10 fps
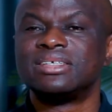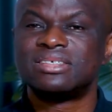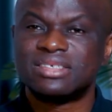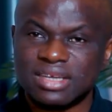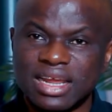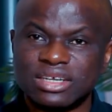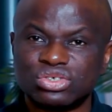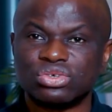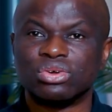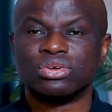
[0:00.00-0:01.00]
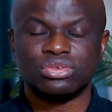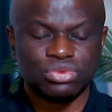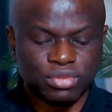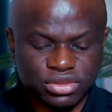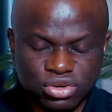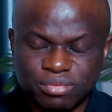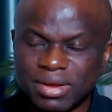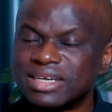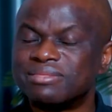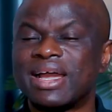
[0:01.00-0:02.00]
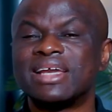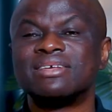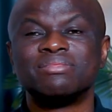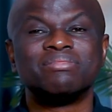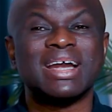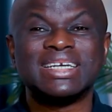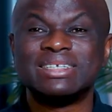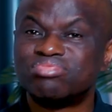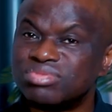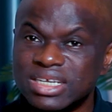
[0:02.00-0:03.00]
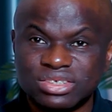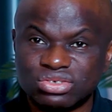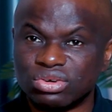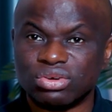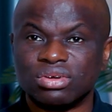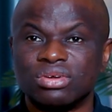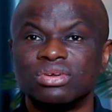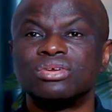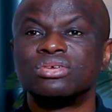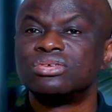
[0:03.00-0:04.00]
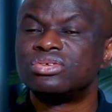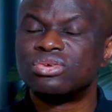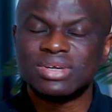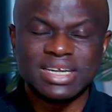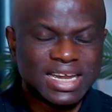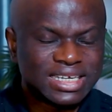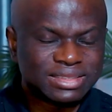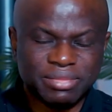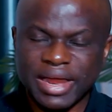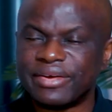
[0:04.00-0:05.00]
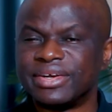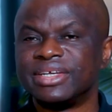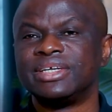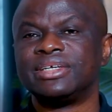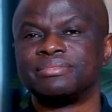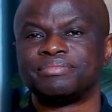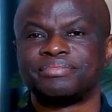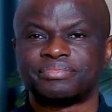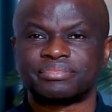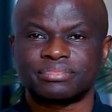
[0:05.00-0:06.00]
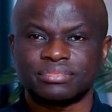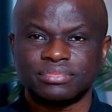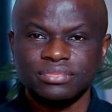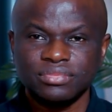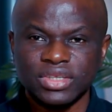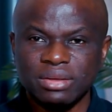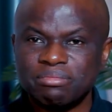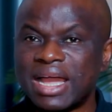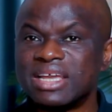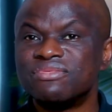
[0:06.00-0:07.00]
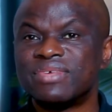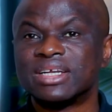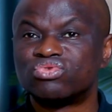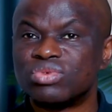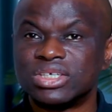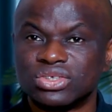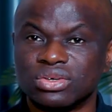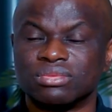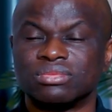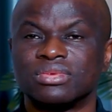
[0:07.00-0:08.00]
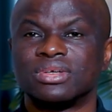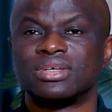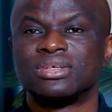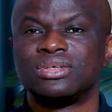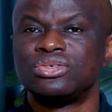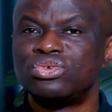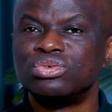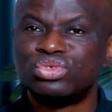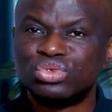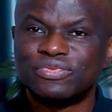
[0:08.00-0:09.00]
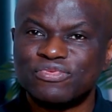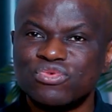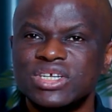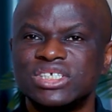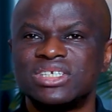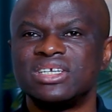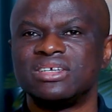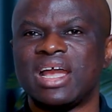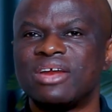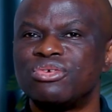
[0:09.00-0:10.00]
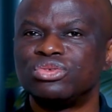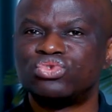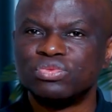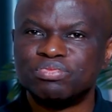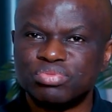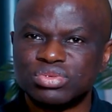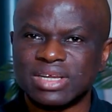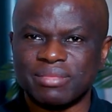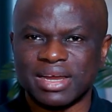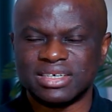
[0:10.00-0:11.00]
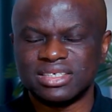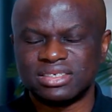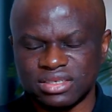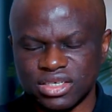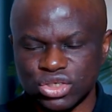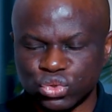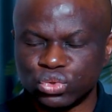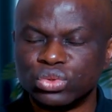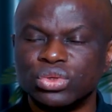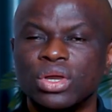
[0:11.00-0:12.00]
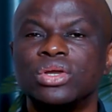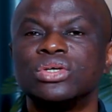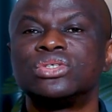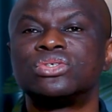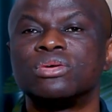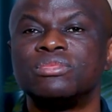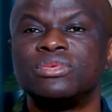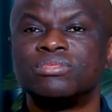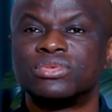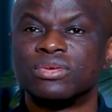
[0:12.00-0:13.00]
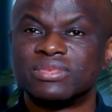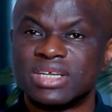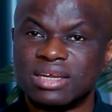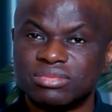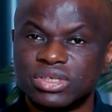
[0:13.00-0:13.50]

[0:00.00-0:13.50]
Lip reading: selection. You must not marry by manipulation. Don't get married by infatuation. Don't choose foolishly. I wrote 2 books about this issue some times